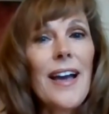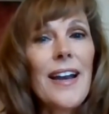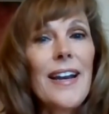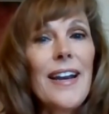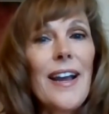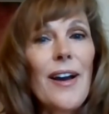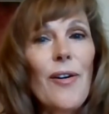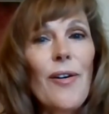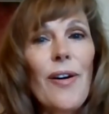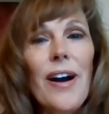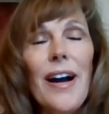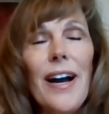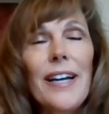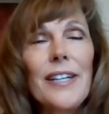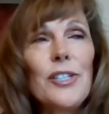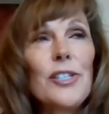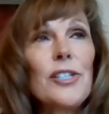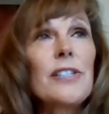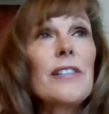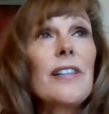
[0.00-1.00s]
Now, I
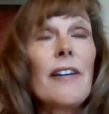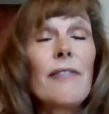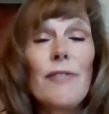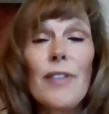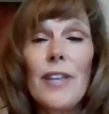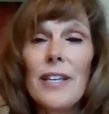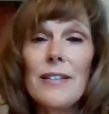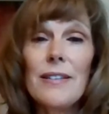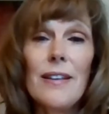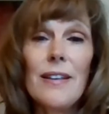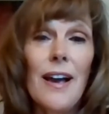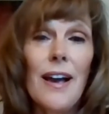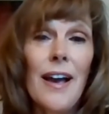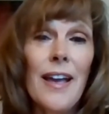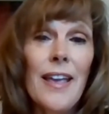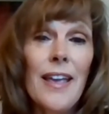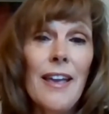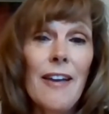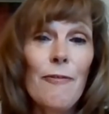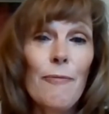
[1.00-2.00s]
just love this.
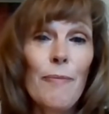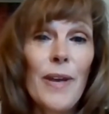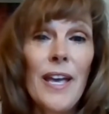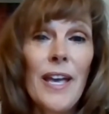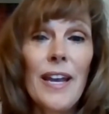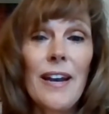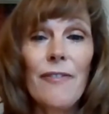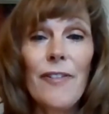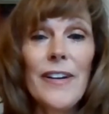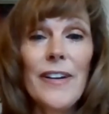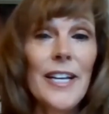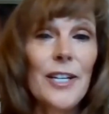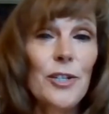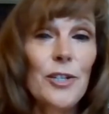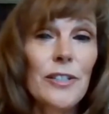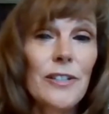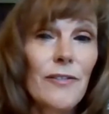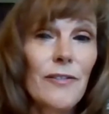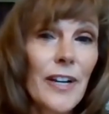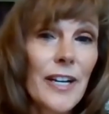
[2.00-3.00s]
I have been a
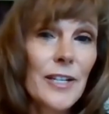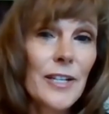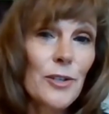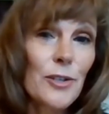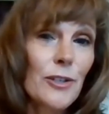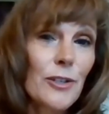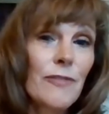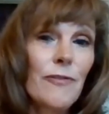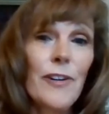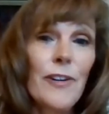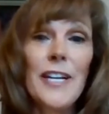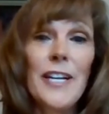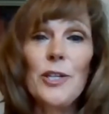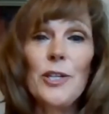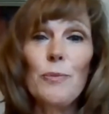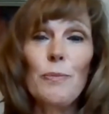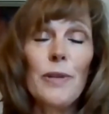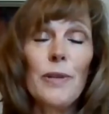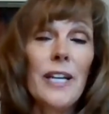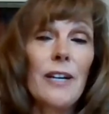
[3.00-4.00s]
financial advisor,
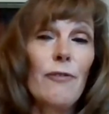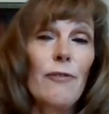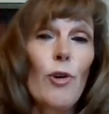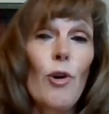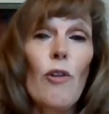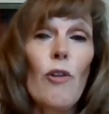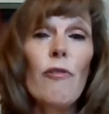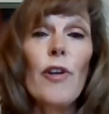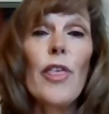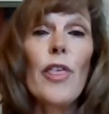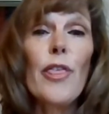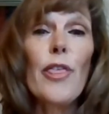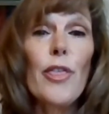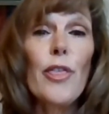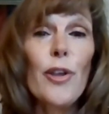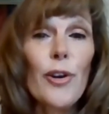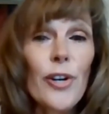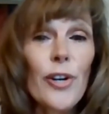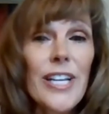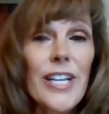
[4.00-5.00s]
financial planner for over
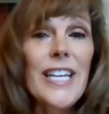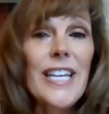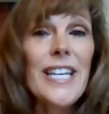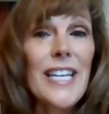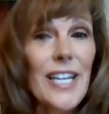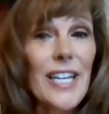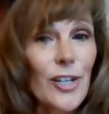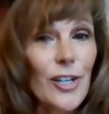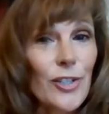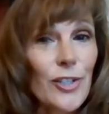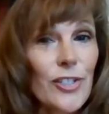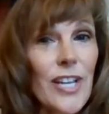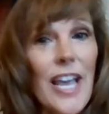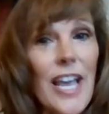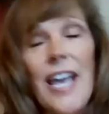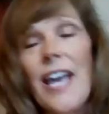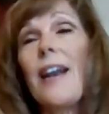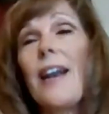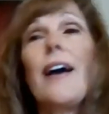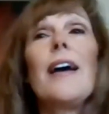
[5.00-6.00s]
30 years,
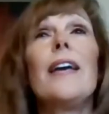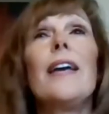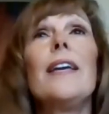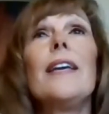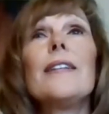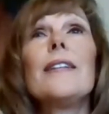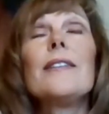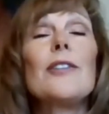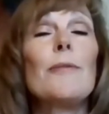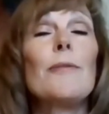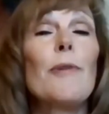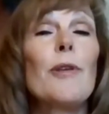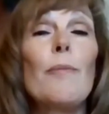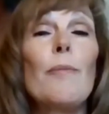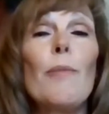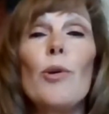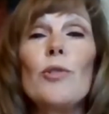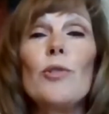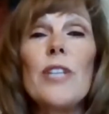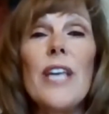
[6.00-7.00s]
and I get some of the
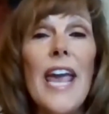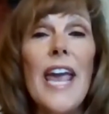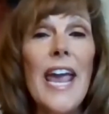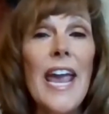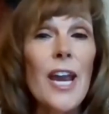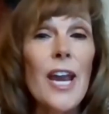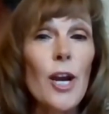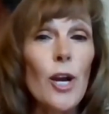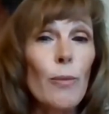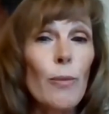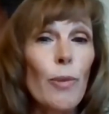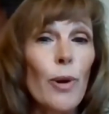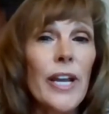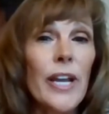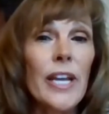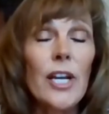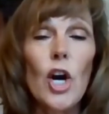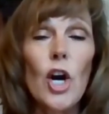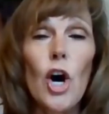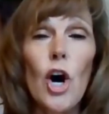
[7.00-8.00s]
most
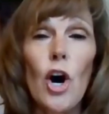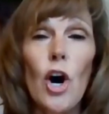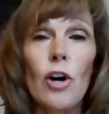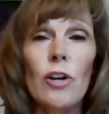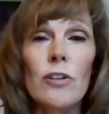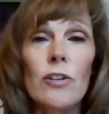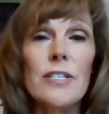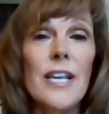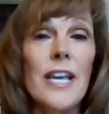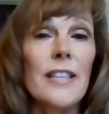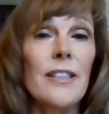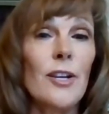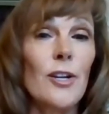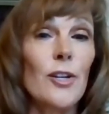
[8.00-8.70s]
harebrained calls, and they're